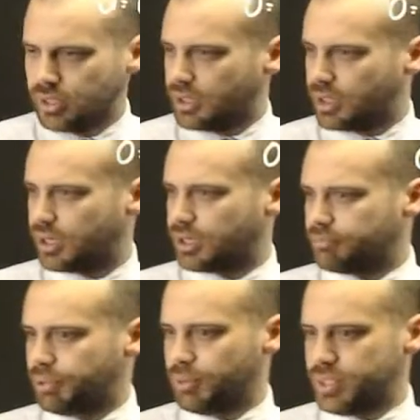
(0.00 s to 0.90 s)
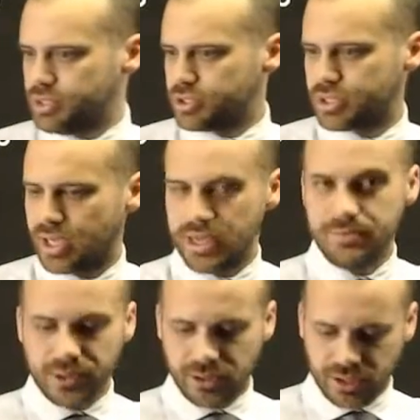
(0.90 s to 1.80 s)
Uh, but we can just
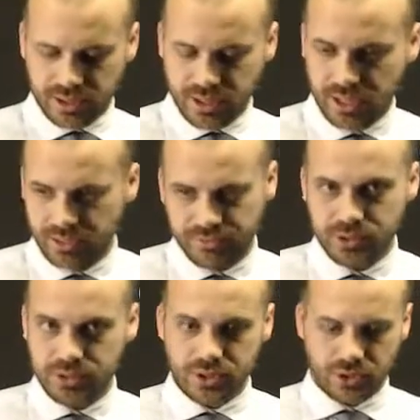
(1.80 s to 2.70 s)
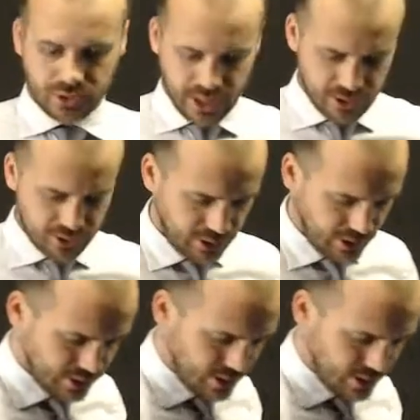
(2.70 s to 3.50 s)
keep it like that. If this was a non-calculator